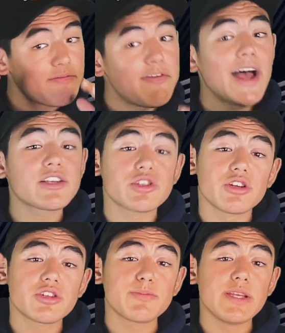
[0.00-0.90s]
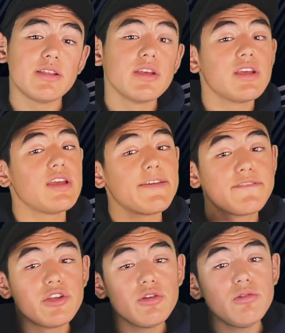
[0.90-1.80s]
fast shutter speed.
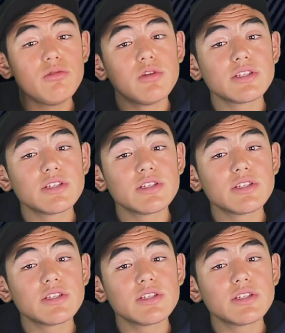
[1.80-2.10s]
If you